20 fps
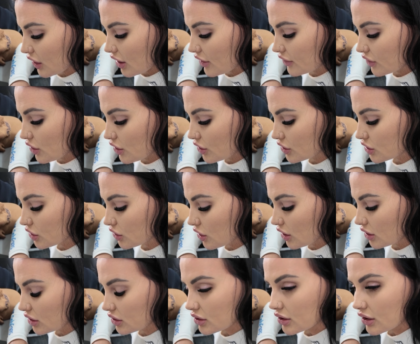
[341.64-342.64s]
I've learnt a
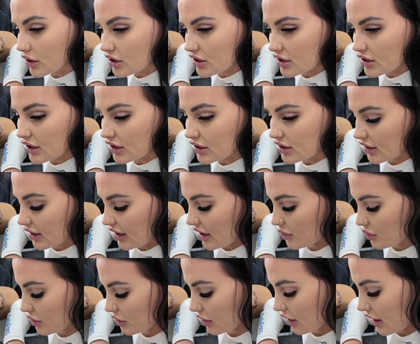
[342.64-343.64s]
lot and I just need to
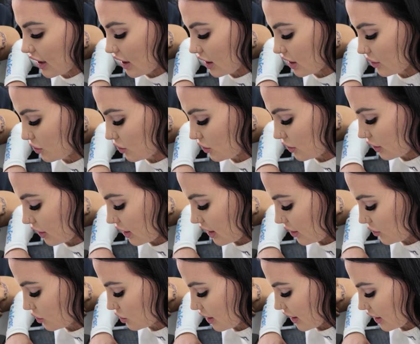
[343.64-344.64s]
keep it accountable and
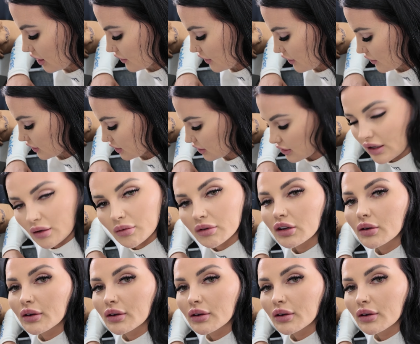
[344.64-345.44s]
keep track of everything that we're